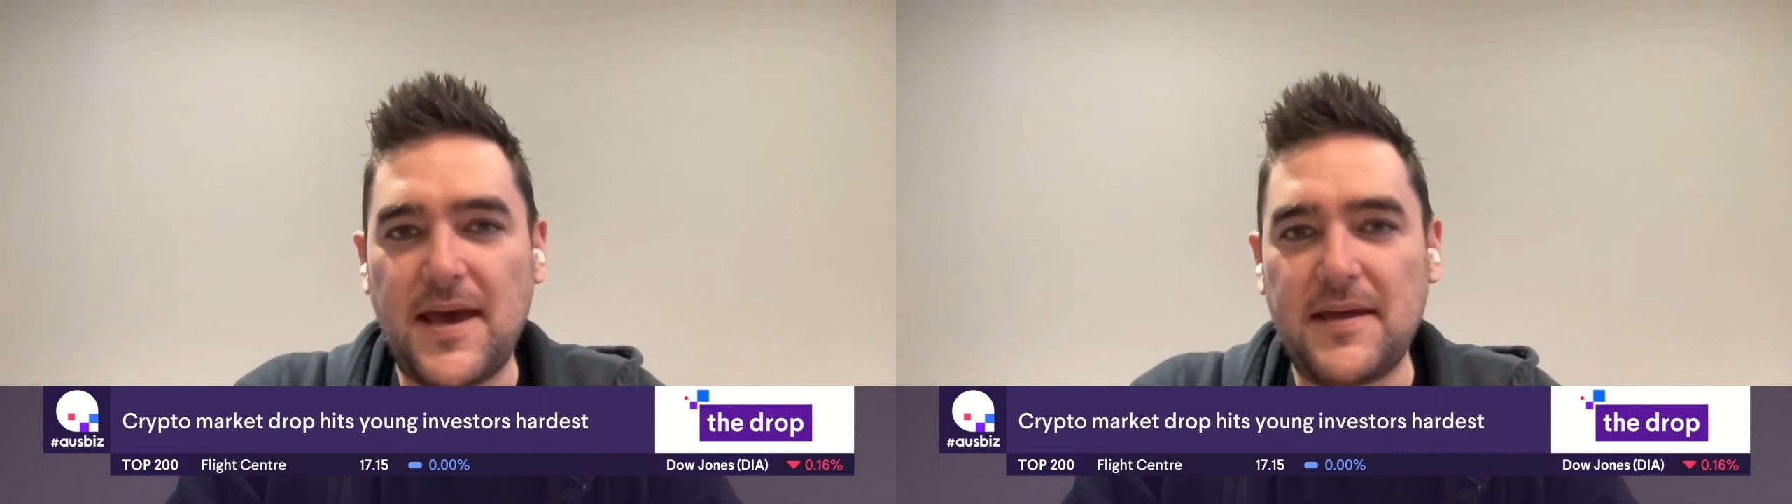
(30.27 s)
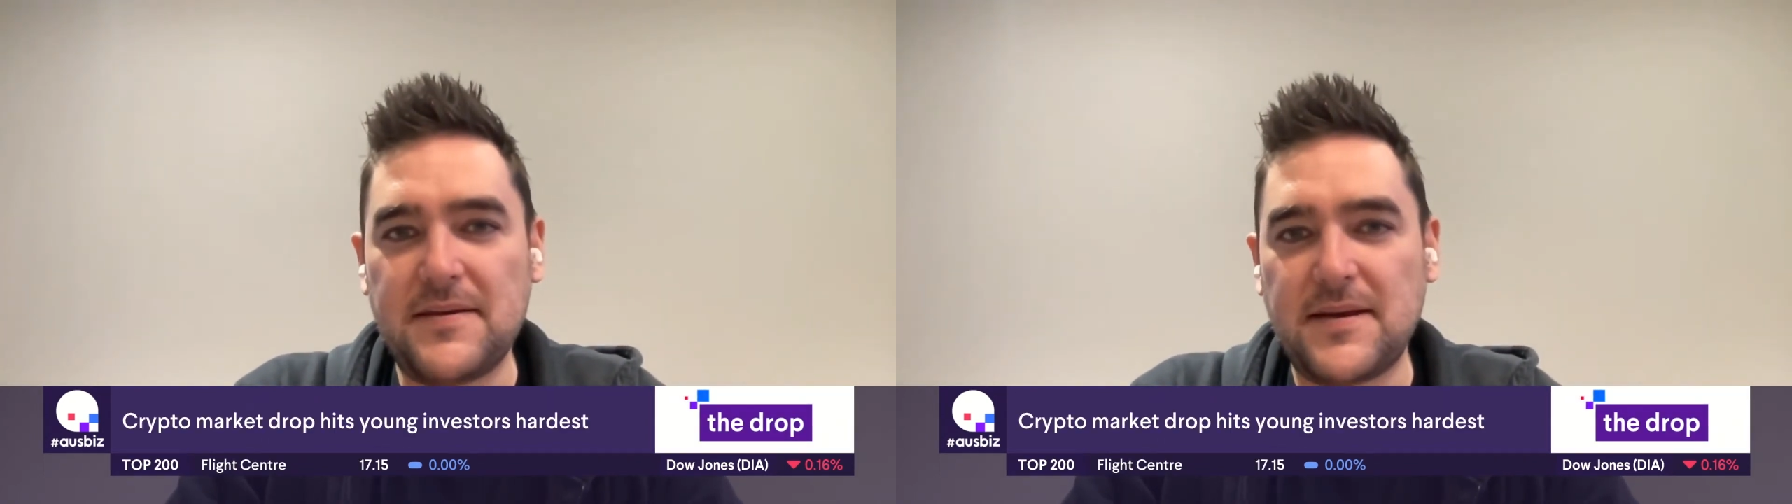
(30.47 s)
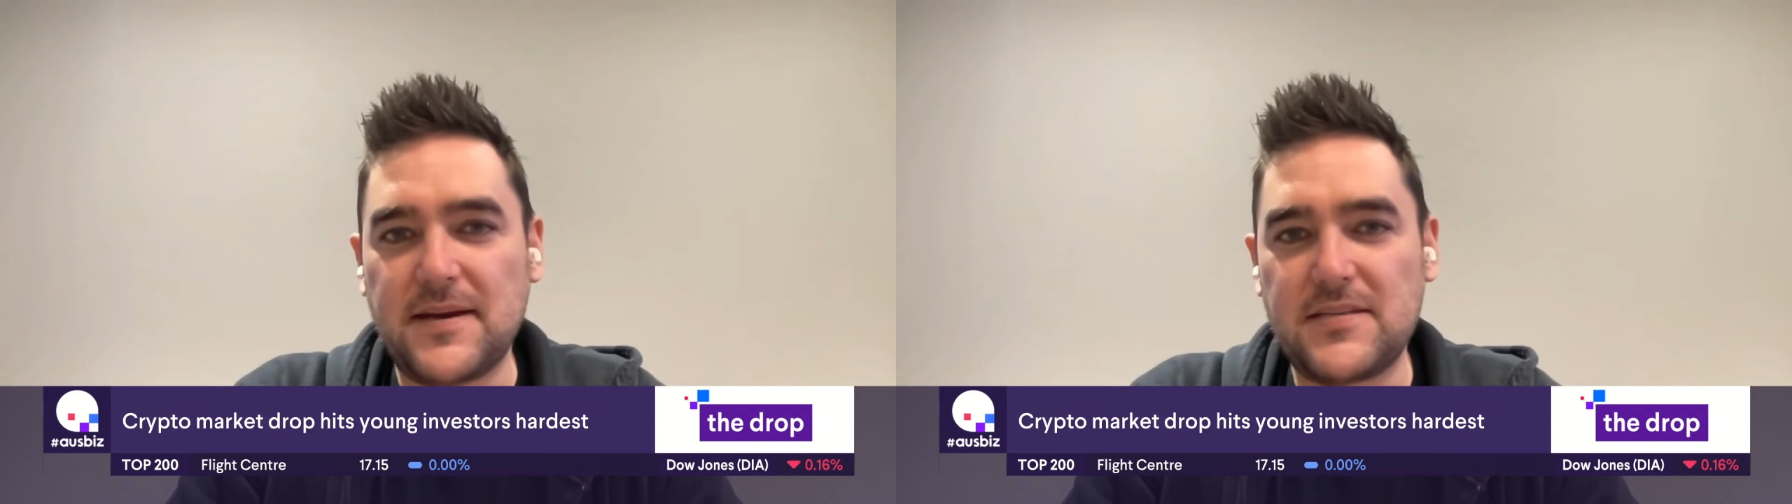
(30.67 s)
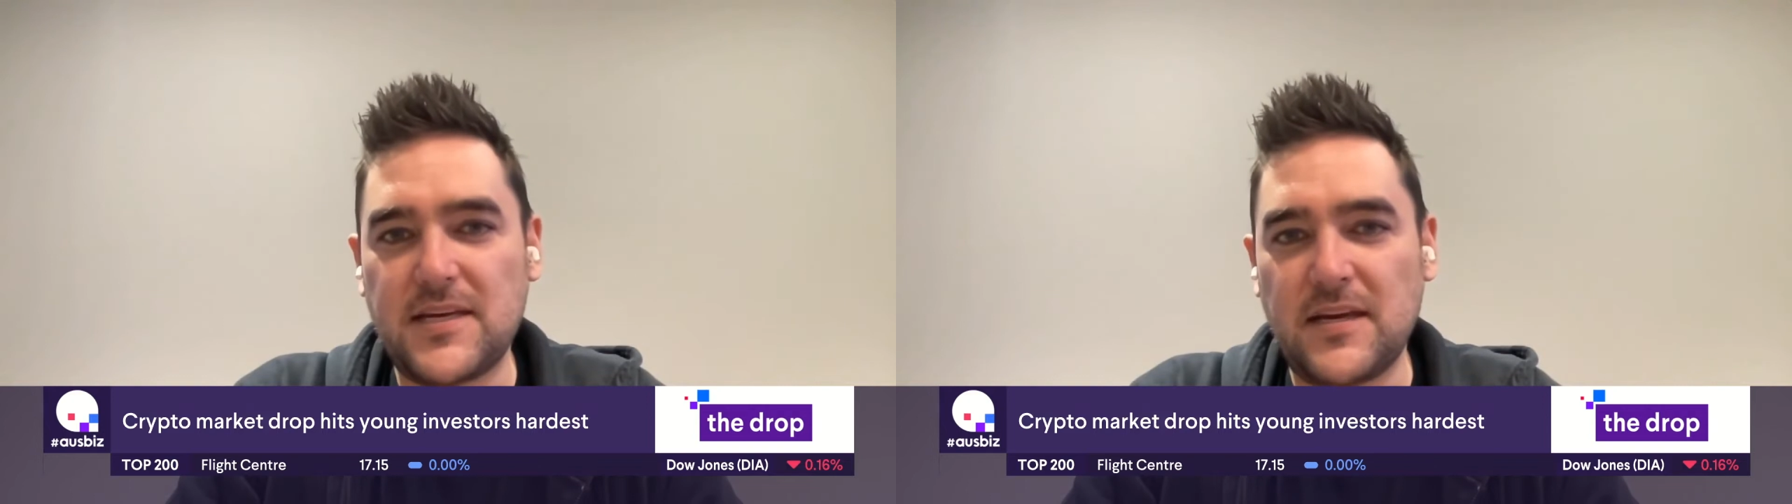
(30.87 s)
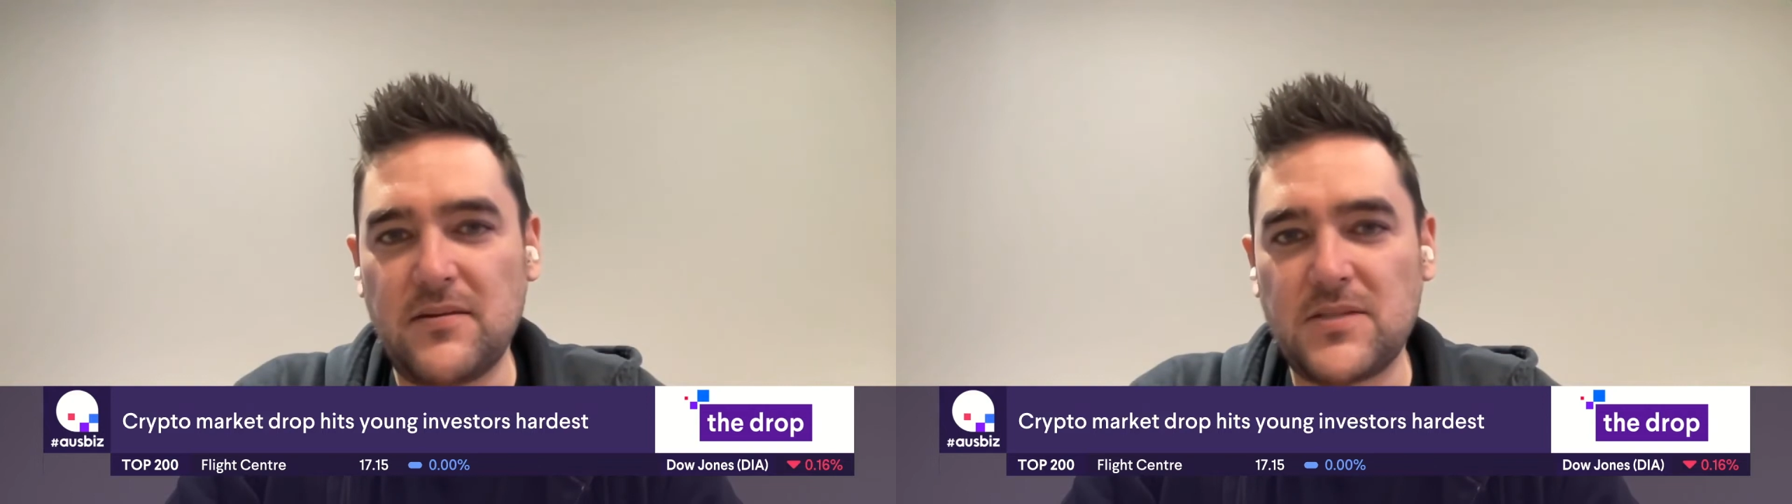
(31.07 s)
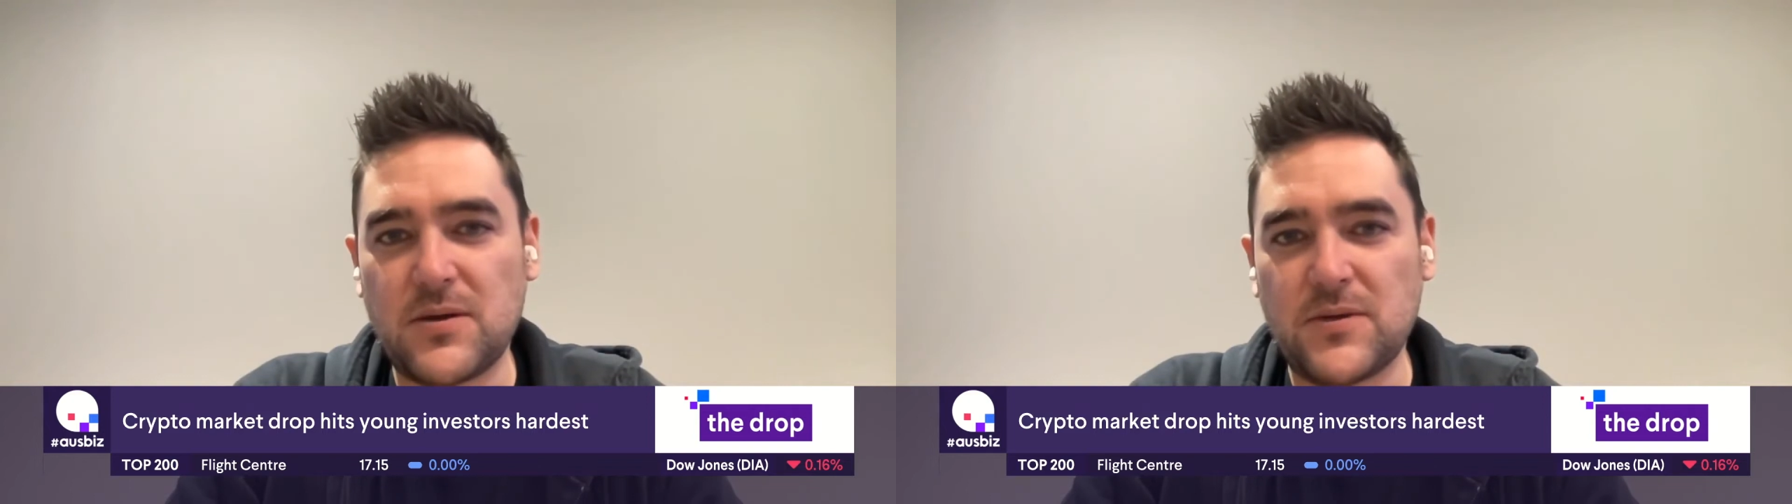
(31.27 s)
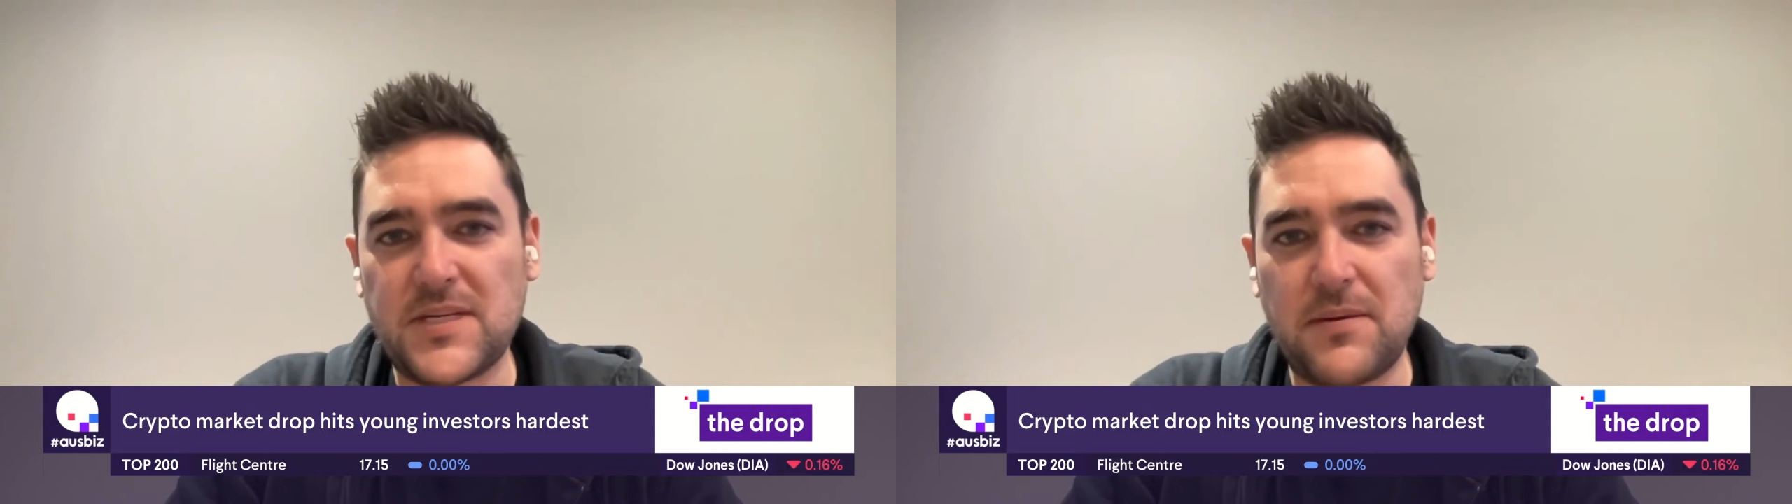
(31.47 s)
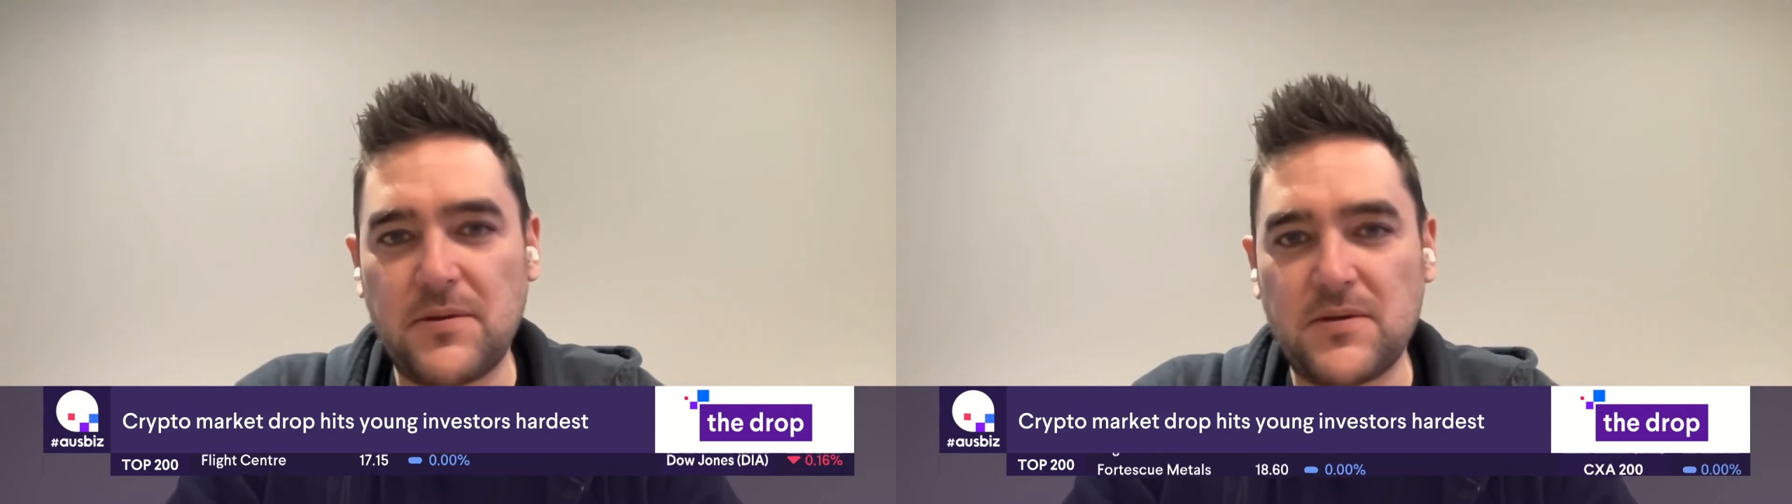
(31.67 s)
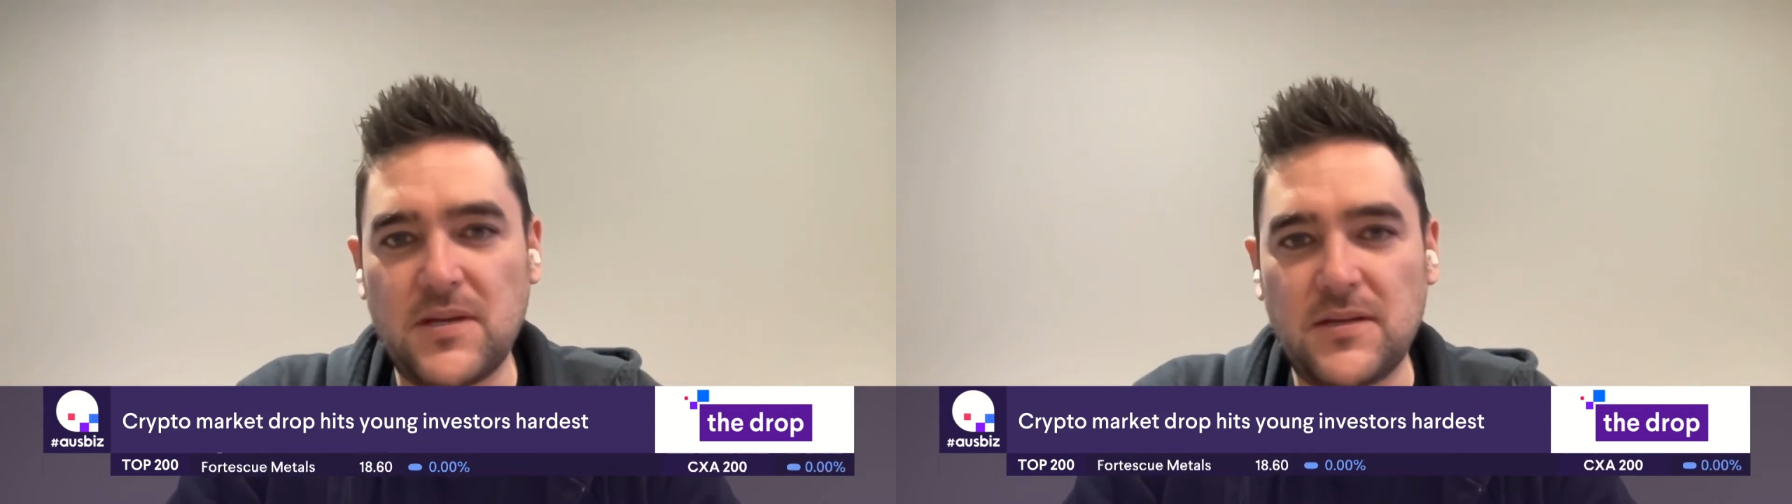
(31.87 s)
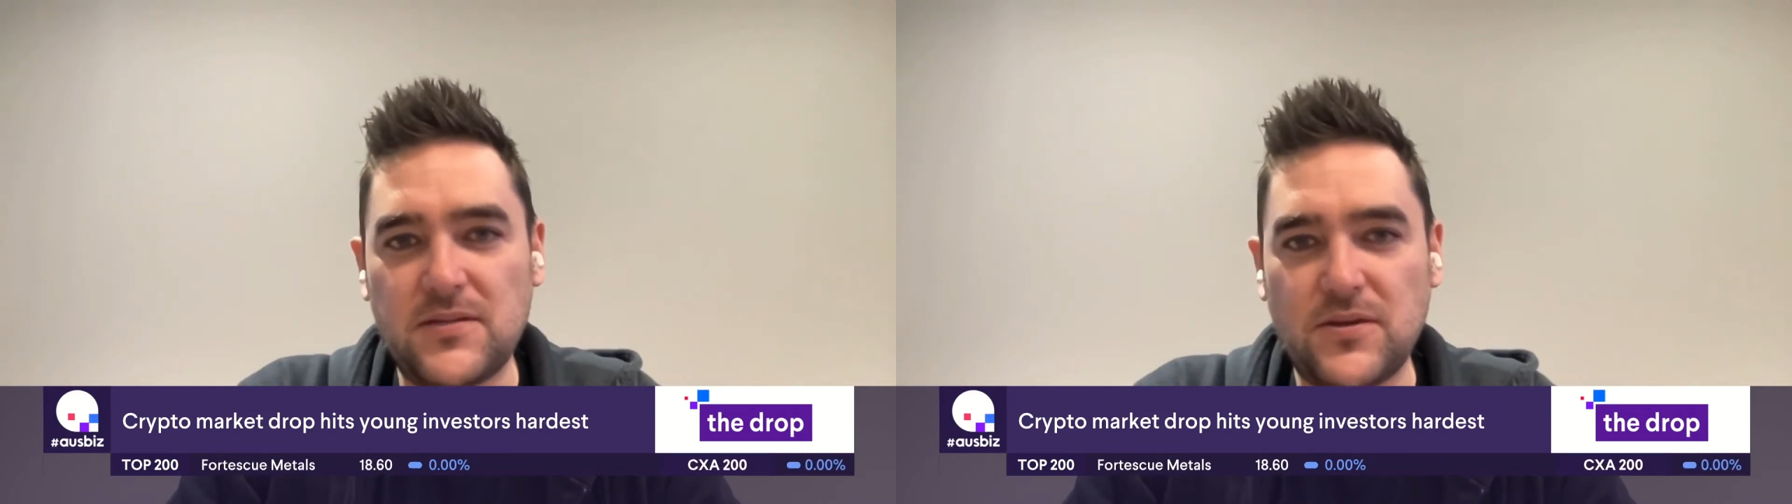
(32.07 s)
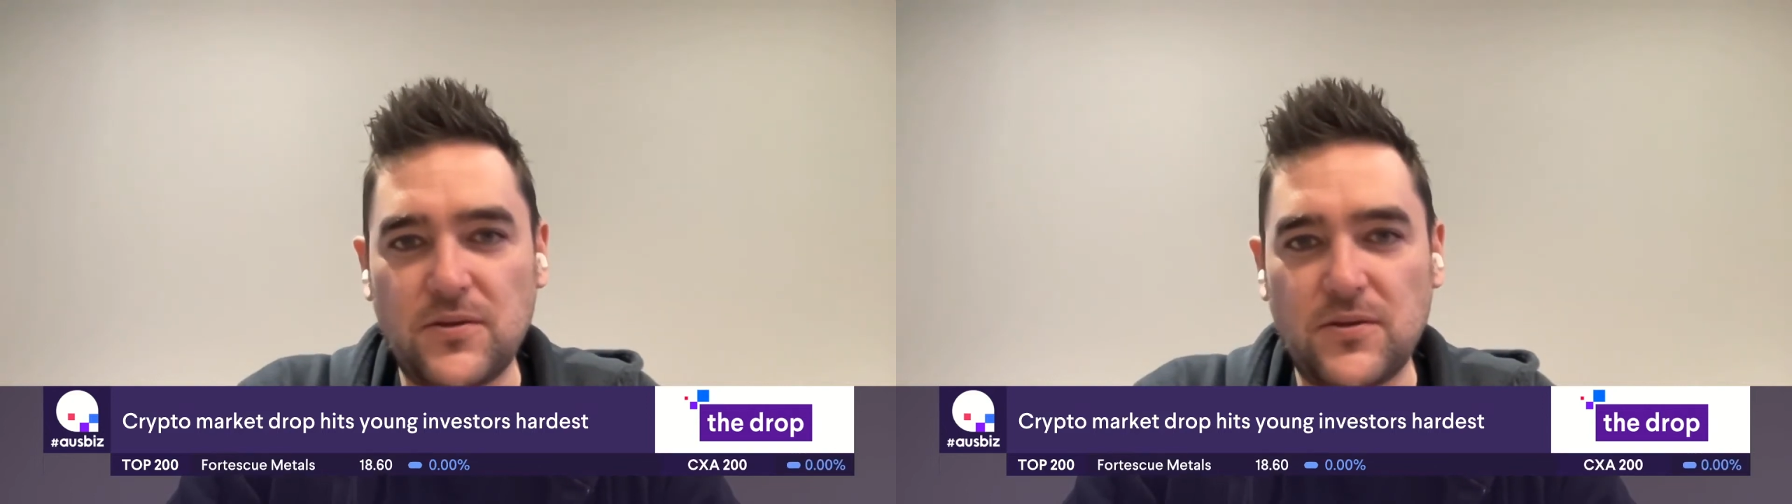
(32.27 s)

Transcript: and seeing what's happening